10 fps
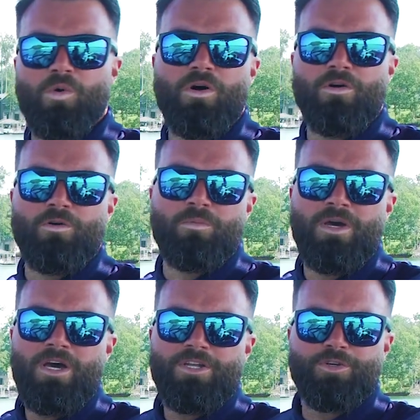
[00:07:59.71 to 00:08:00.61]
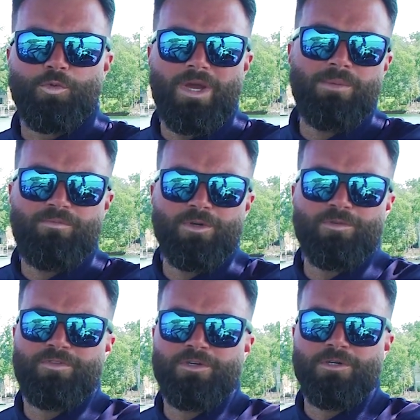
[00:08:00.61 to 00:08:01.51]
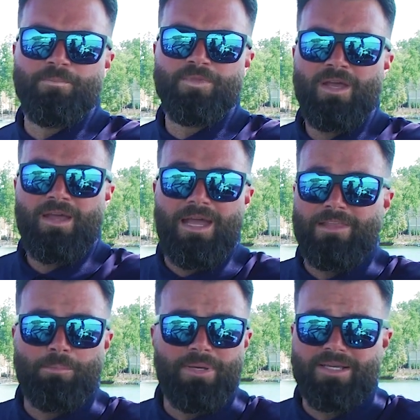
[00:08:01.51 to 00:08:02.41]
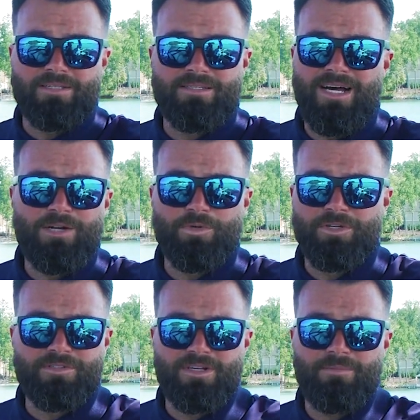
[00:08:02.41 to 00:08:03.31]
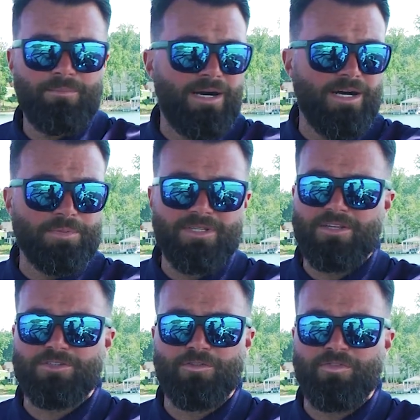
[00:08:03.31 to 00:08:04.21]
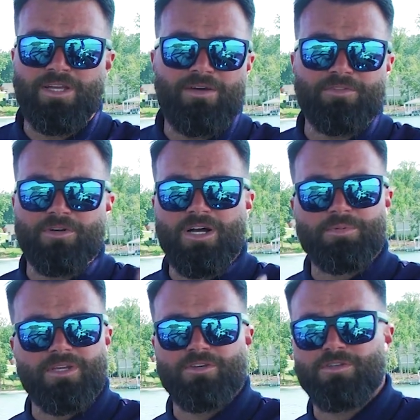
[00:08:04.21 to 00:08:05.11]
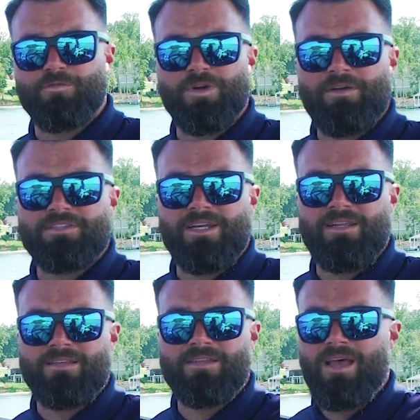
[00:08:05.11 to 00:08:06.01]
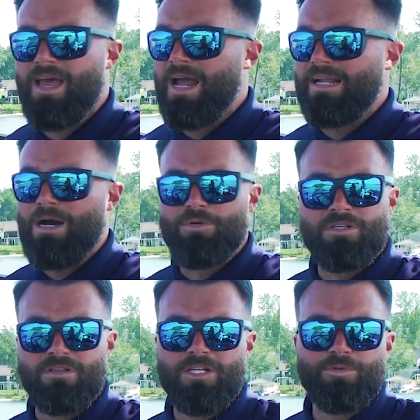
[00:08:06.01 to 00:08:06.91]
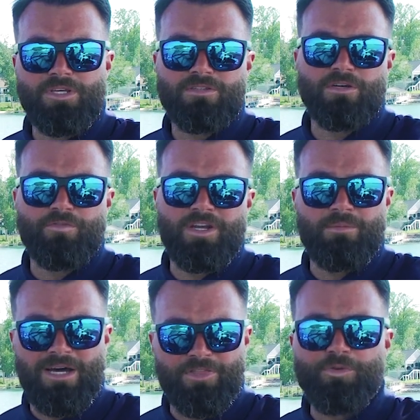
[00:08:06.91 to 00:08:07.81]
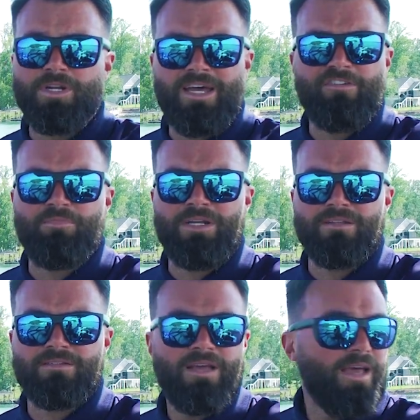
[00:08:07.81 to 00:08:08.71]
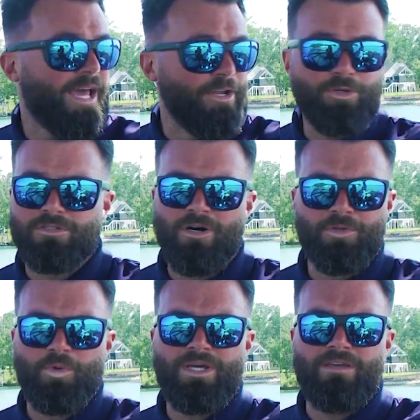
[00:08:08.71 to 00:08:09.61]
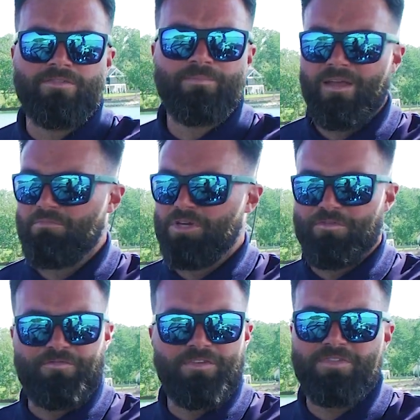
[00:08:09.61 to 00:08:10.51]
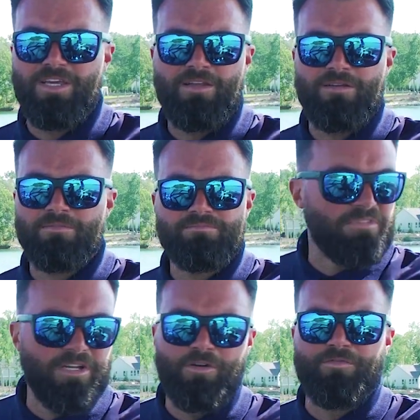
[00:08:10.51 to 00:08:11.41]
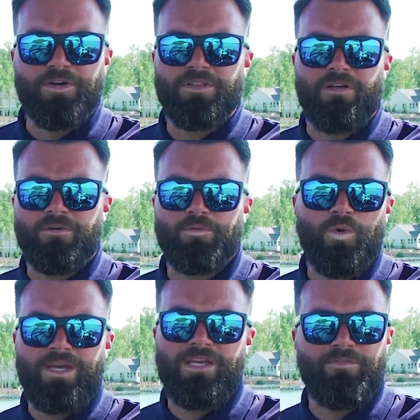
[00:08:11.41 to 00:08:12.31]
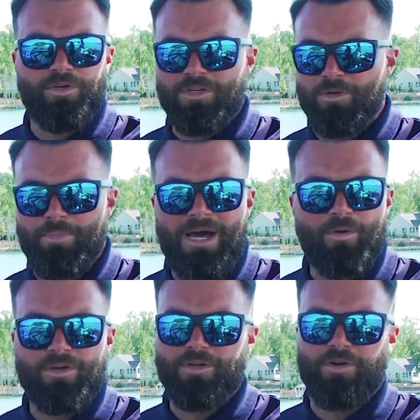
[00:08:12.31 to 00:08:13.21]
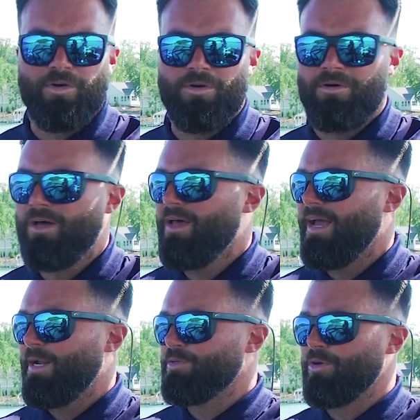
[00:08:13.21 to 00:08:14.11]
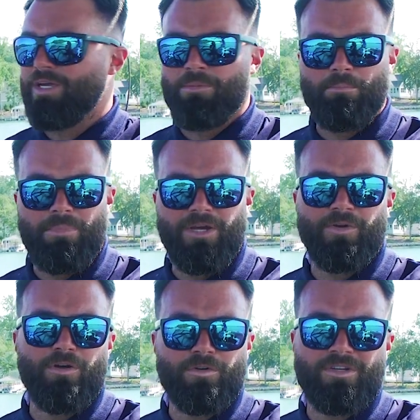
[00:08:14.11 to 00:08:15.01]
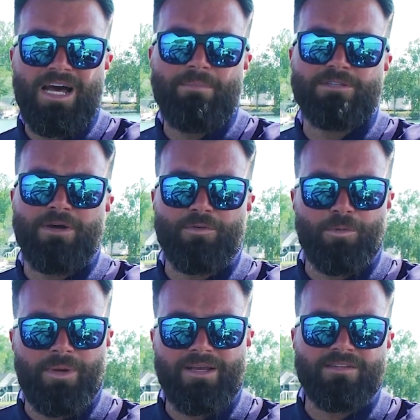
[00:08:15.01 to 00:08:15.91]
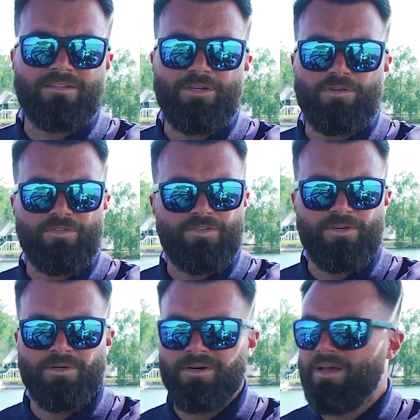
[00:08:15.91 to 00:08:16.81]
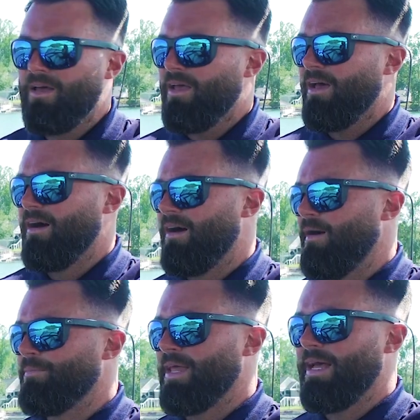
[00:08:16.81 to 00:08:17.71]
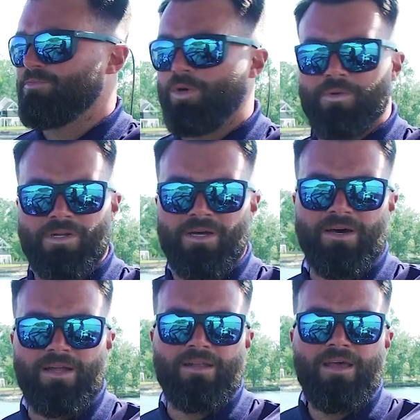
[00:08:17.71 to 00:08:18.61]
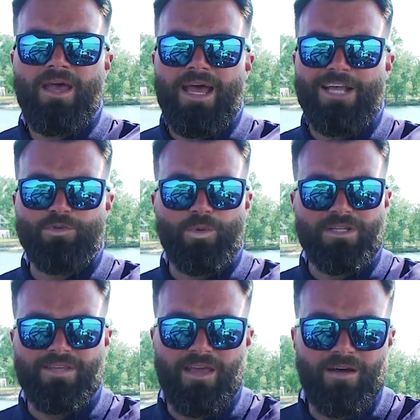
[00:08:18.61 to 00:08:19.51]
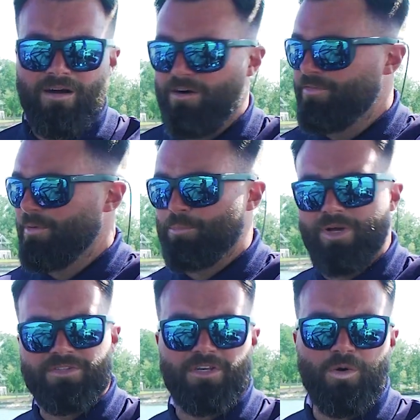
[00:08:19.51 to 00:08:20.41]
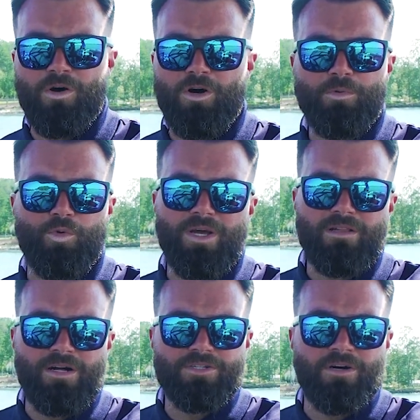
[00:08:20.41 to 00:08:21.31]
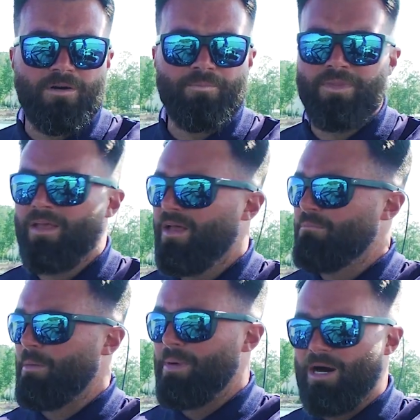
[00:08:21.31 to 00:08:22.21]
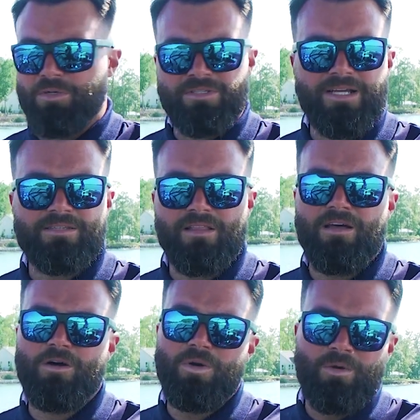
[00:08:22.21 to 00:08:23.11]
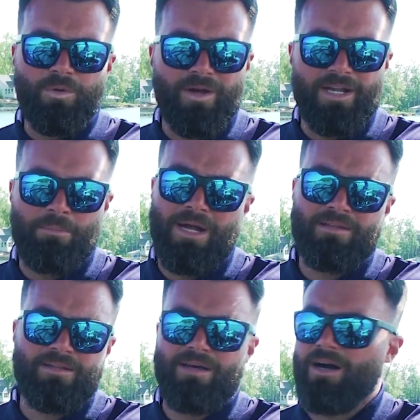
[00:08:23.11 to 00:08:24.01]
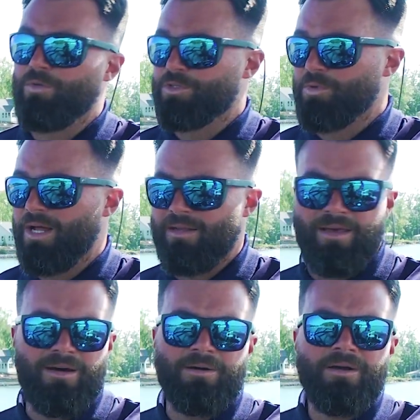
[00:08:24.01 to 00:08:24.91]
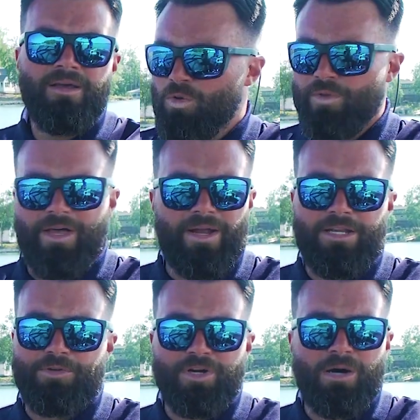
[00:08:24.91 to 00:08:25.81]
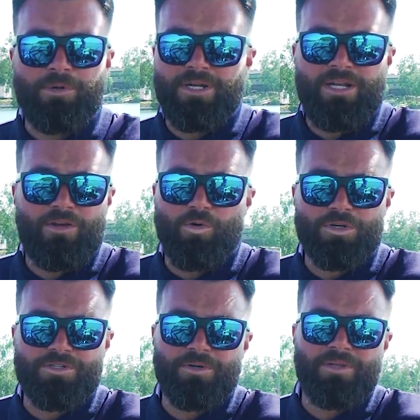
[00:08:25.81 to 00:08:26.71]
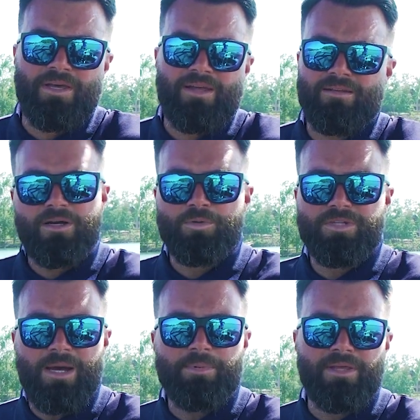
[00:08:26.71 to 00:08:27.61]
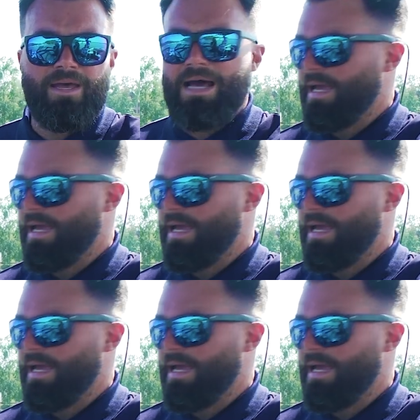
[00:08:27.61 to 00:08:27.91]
home to ram fill, and then pick a side where it's my upstate surf left or upstate surf right settings, and I was literally surfing in about 3.5 minutes. And you saw the wave, a good 15 foot long wave with good power, good curl, and it was only getting bigger over time as my rear bags continued to fill. As we were done, as we went to take off, press go home, quick launch on, my bow was nice and low, and we were headed back to the dock, which we're at now, without any drama on any course during that. On top of that, I